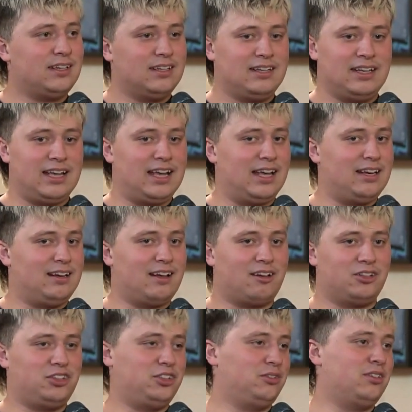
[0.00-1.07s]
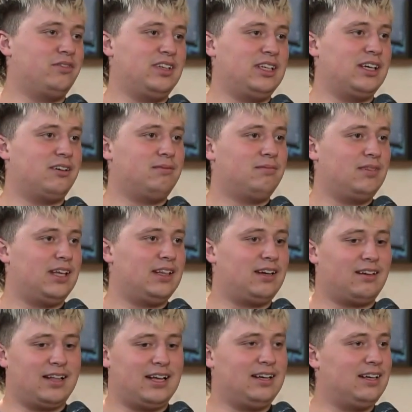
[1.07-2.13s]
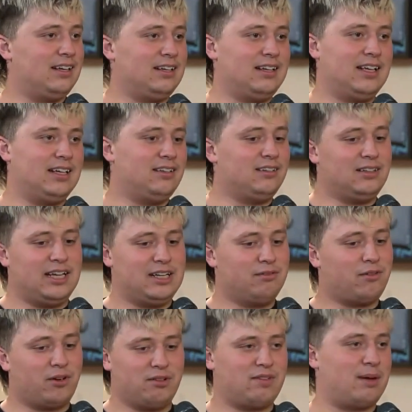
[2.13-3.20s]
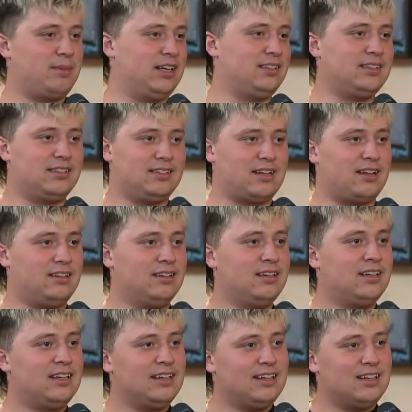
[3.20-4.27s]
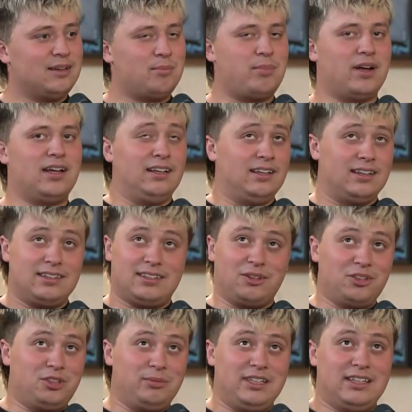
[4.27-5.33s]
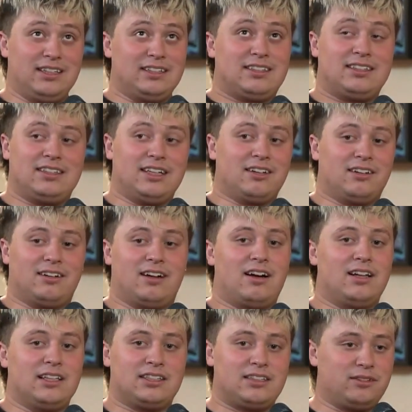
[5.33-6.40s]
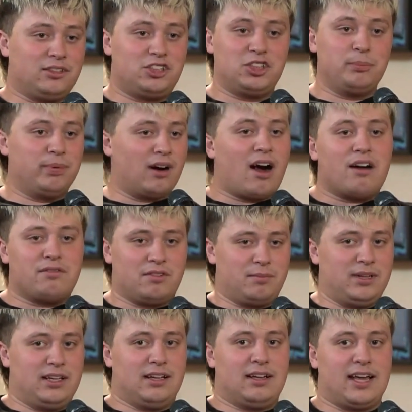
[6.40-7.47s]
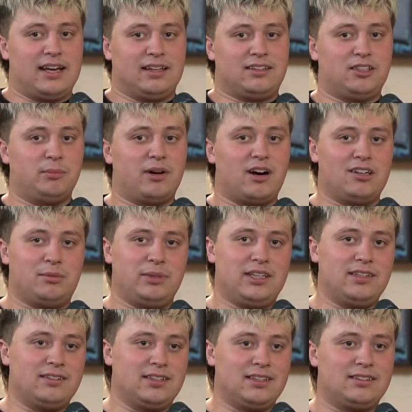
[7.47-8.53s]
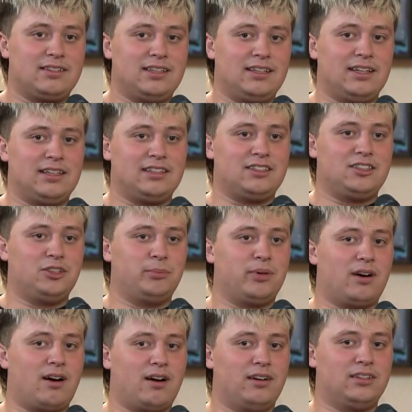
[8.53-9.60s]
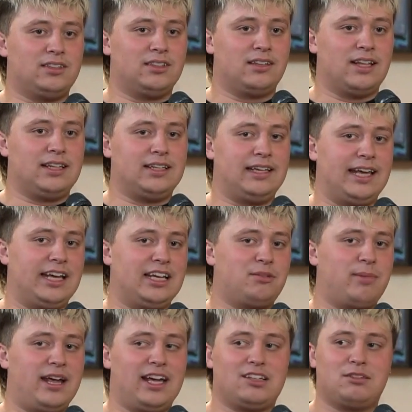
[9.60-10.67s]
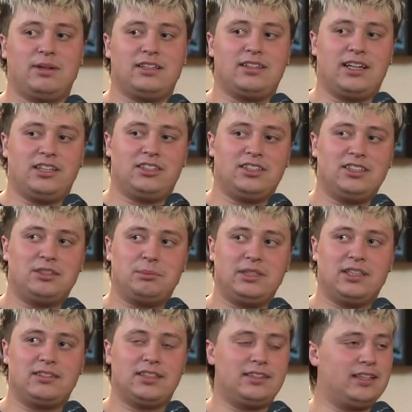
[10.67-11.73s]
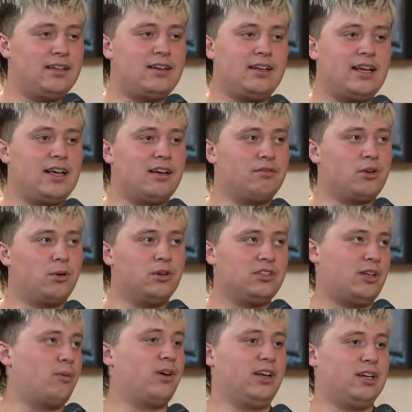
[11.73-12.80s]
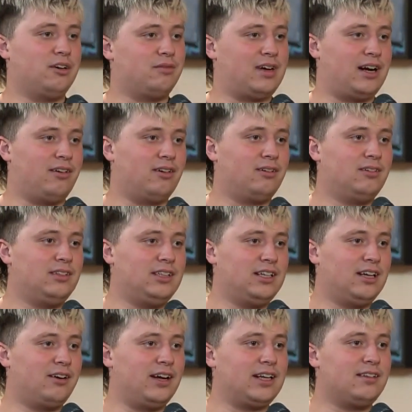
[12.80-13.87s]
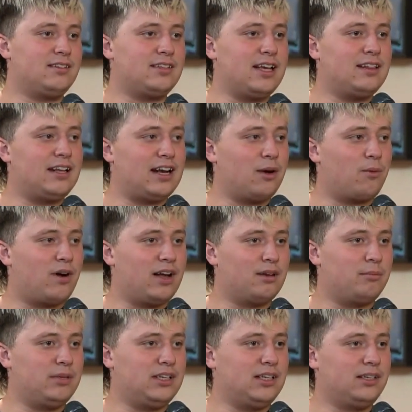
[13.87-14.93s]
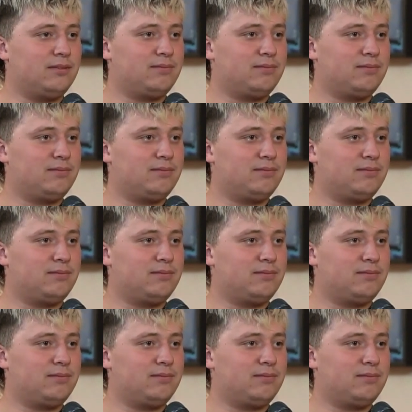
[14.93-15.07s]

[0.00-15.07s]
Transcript: and I'll shoot the video and then I'll edit it. And in 45 minutes, it's done. But social media is still, it's super hard for me and it's super hard to be consistent and it's super hard to like gauge my expectations because at the end of the day, of course I want to go viral. You know, I can say that I want to be